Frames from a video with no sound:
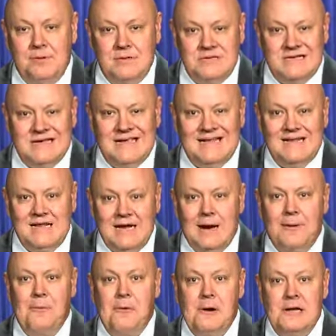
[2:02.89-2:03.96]
present
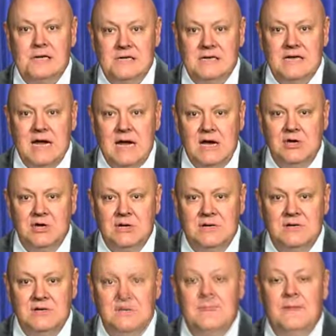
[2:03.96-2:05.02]
their
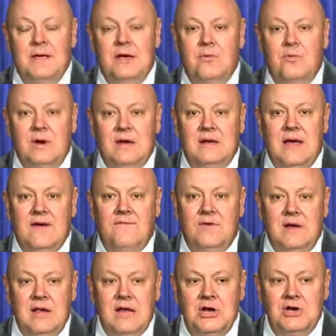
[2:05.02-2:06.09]
presentations. In
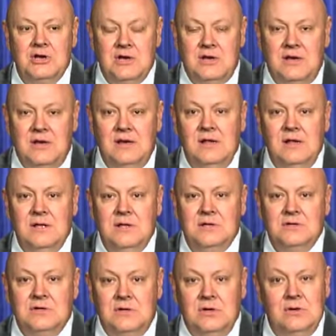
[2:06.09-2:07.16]
redefinition,
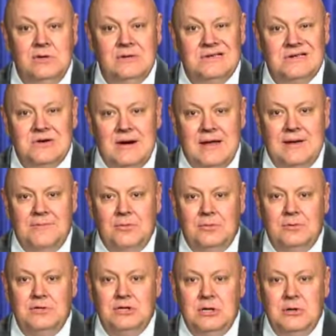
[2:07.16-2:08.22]
students are
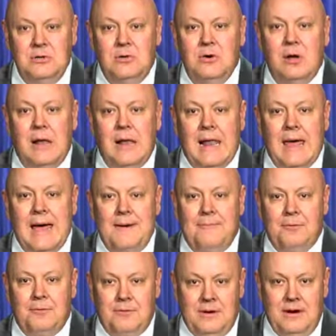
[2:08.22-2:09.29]
able to
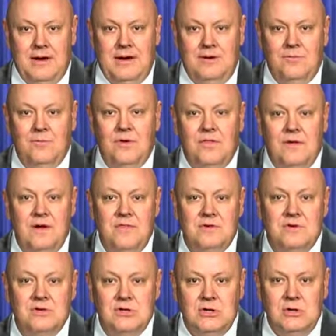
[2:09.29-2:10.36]
collaborate with
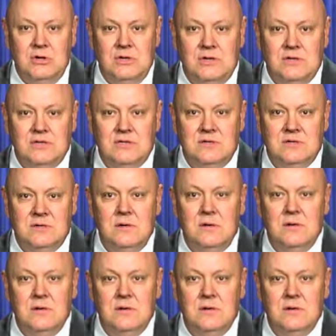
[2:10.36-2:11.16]
other students